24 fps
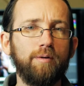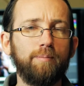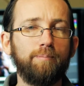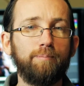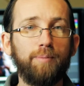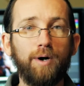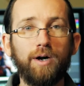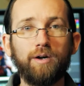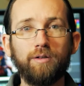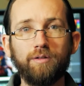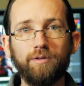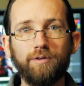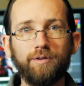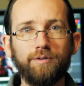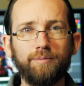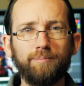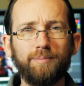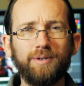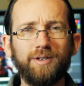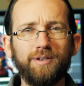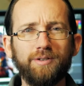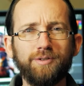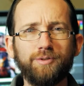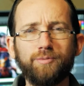Buckler,
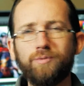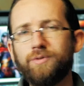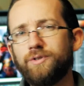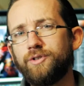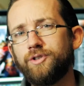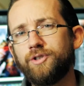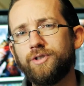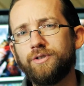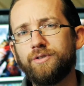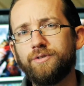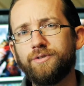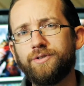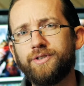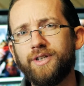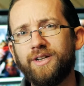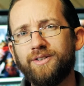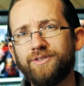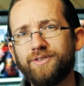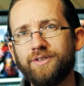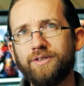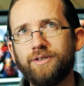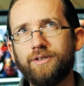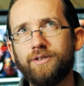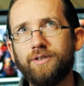because wooden shield
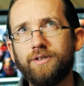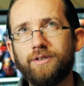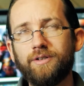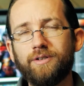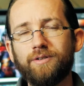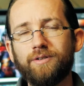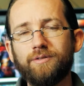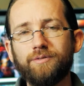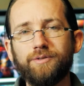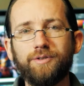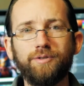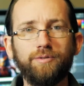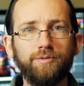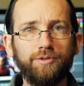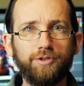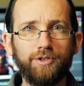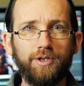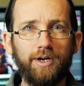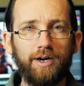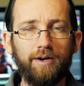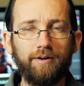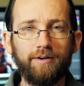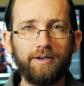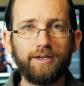sounds a little too
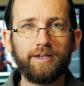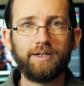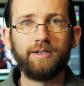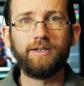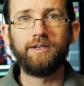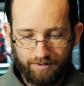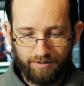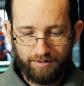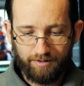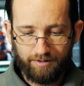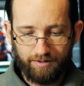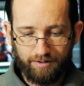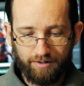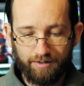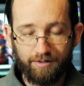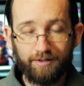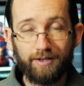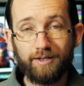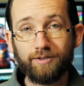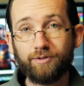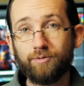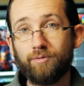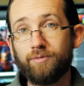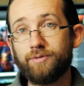generic.
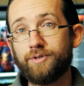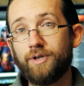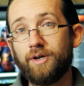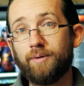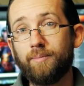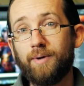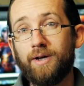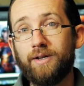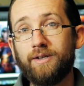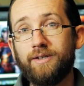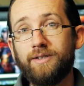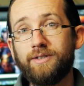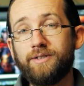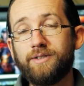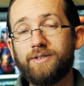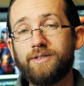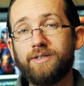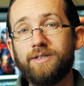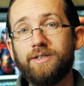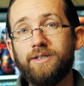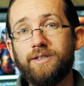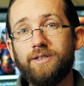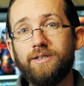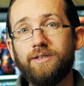Next we want to talk about is
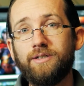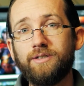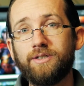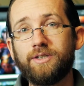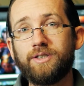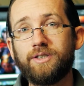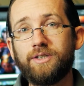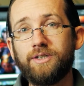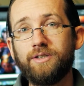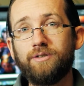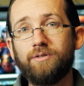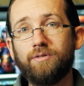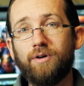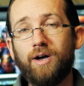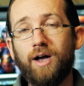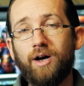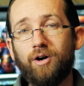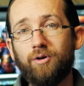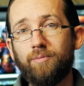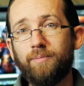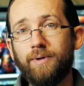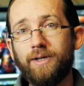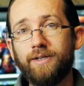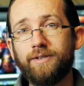the steel
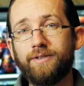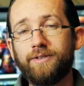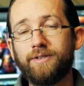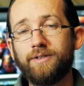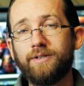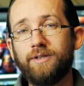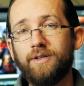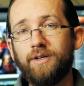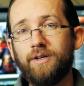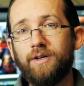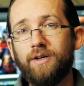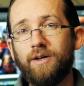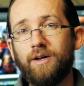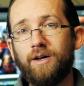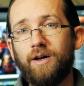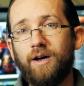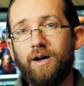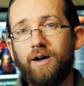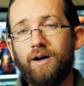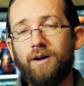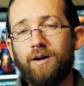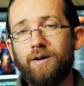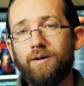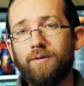helmet.
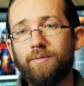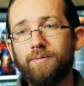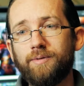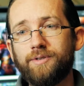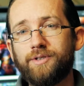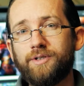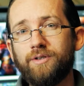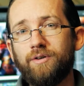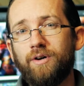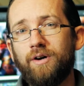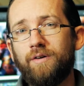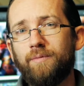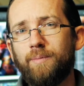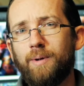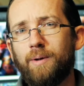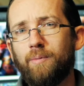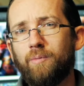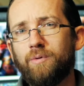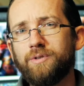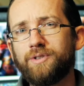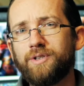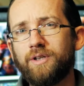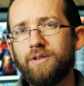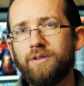The steel helmet
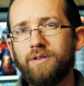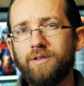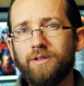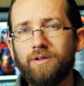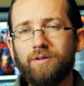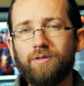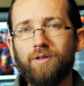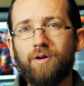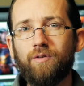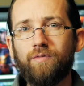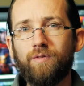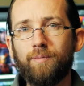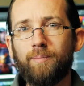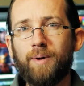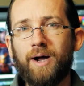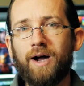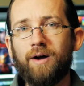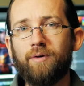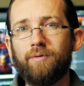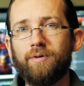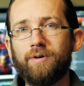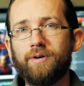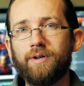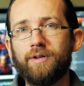was a little
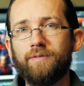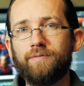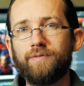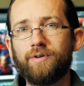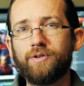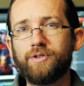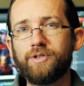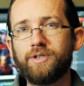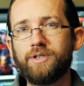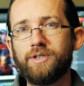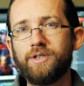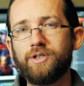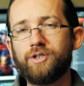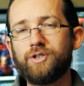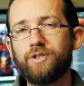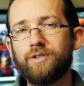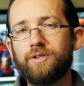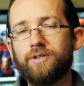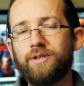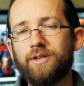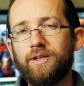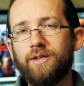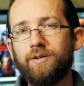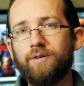overpowered in first
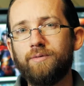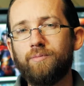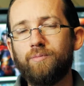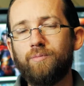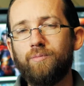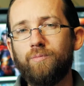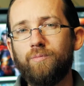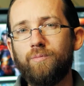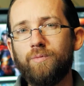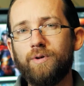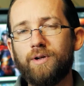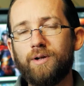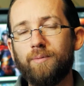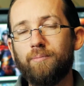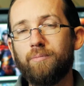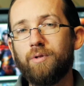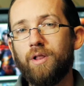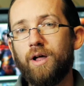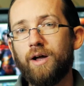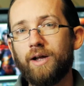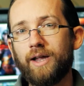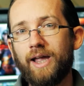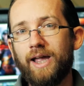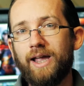edition. It could
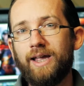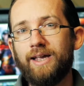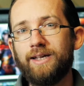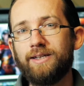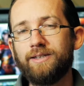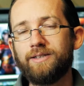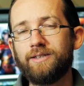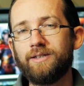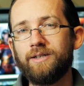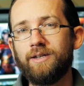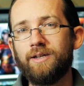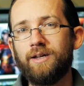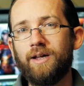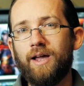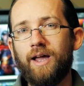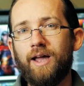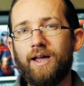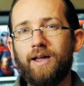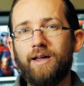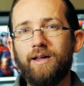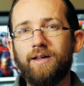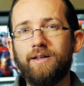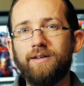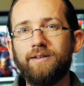block 8,
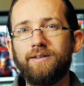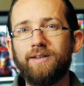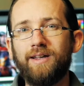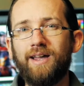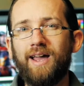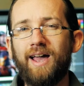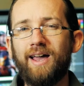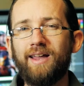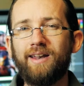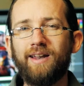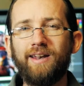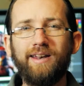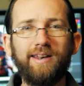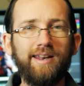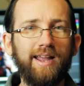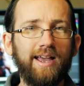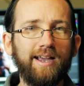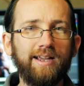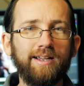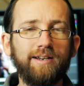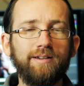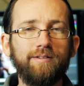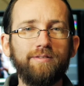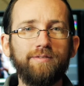and it had a
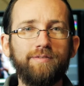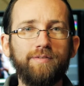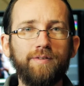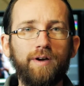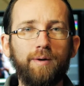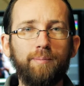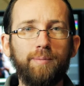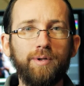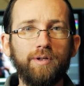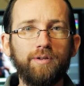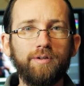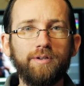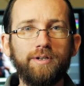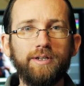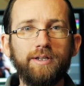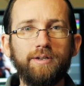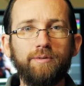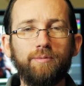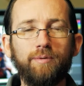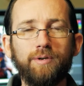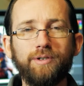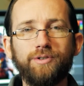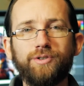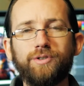negative ability
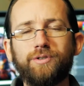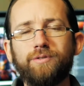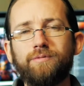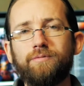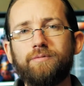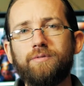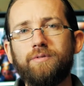which